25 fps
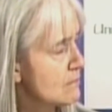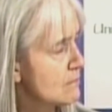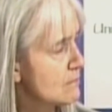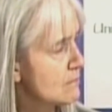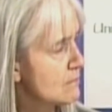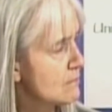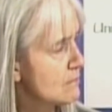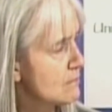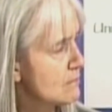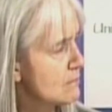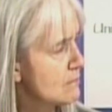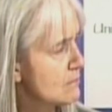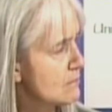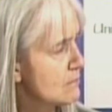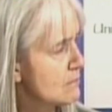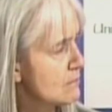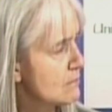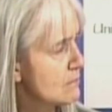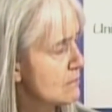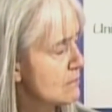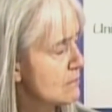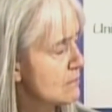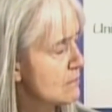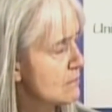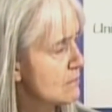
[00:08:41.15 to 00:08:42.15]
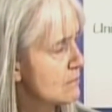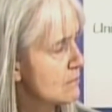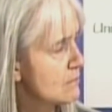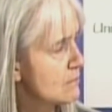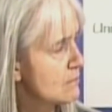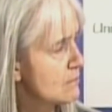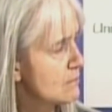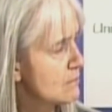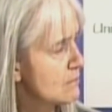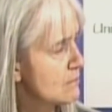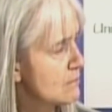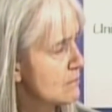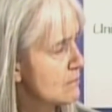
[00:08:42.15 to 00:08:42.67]

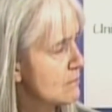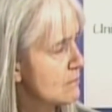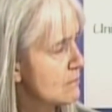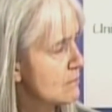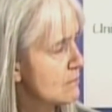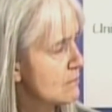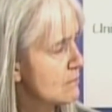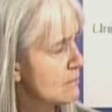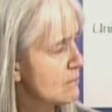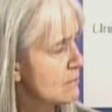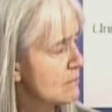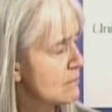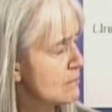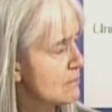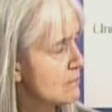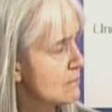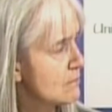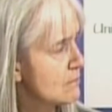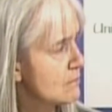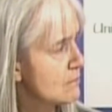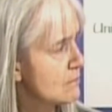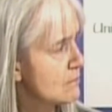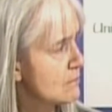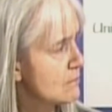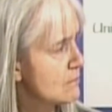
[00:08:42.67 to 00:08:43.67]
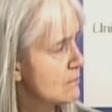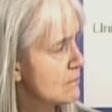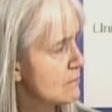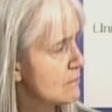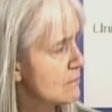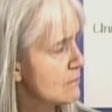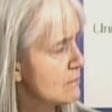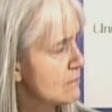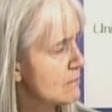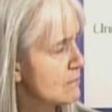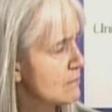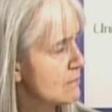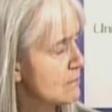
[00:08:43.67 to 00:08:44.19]

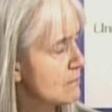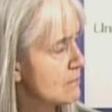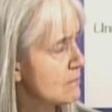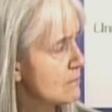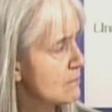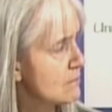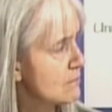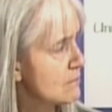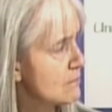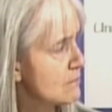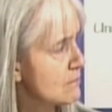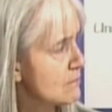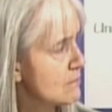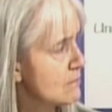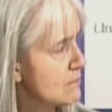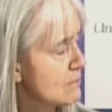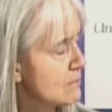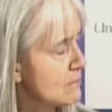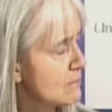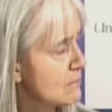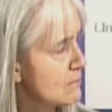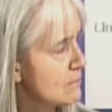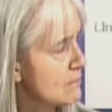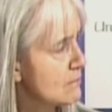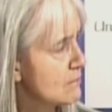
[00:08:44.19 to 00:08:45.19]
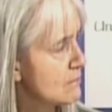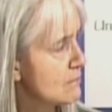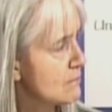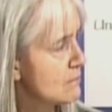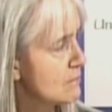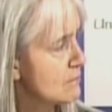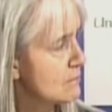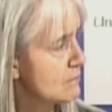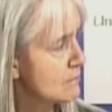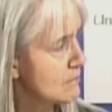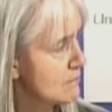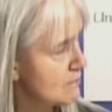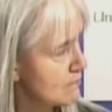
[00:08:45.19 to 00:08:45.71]

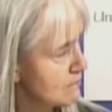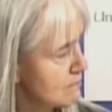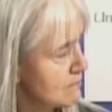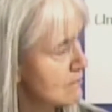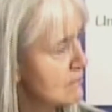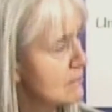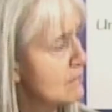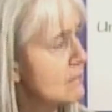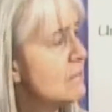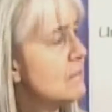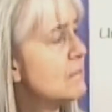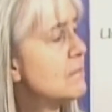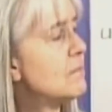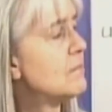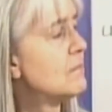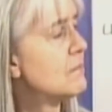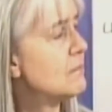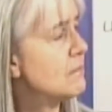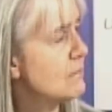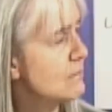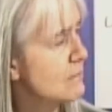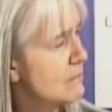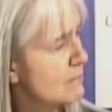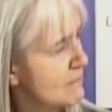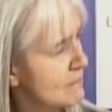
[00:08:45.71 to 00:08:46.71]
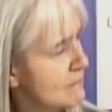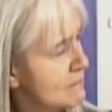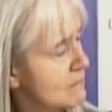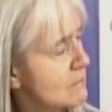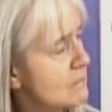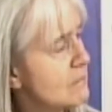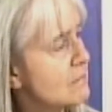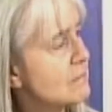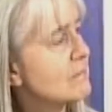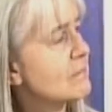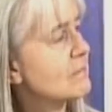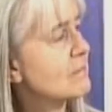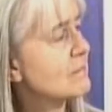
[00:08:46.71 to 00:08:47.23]

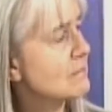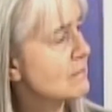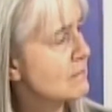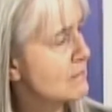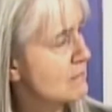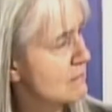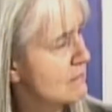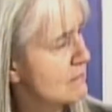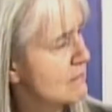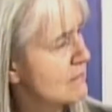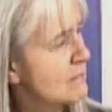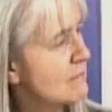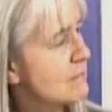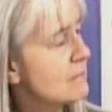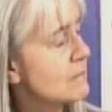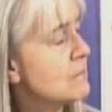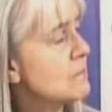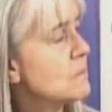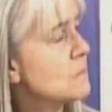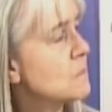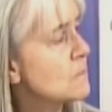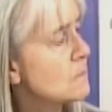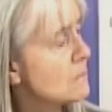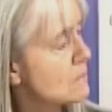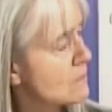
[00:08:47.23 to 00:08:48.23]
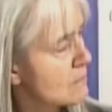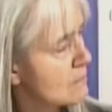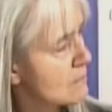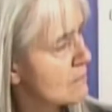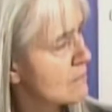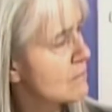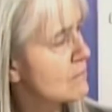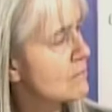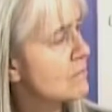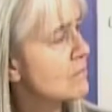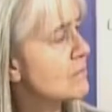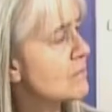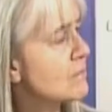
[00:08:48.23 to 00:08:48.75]

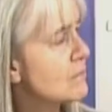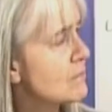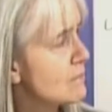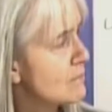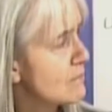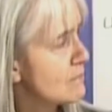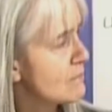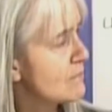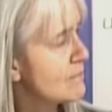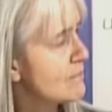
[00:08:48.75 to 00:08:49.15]
This person isn't speaking.